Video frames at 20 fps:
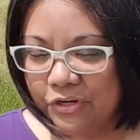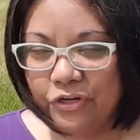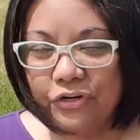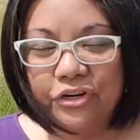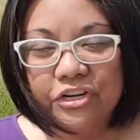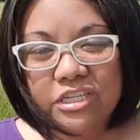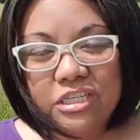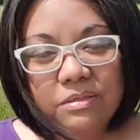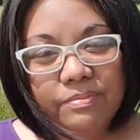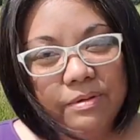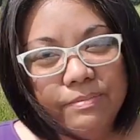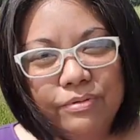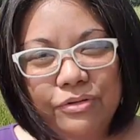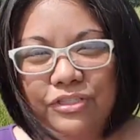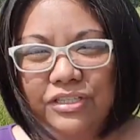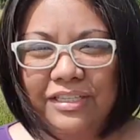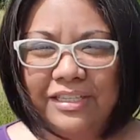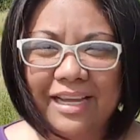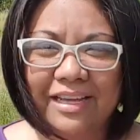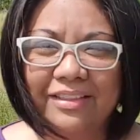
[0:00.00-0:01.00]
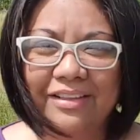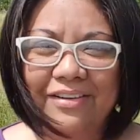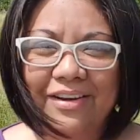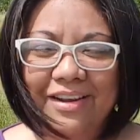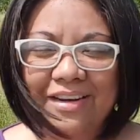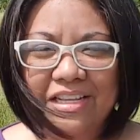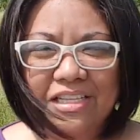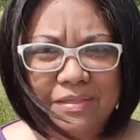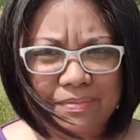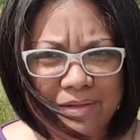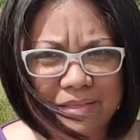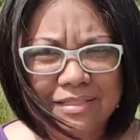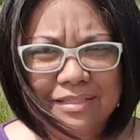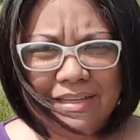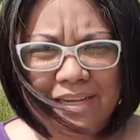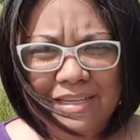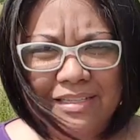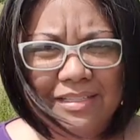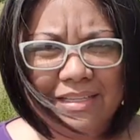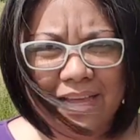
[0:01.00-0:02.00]
crisp and put together, and it smells
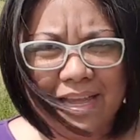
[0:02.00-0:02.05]
nice.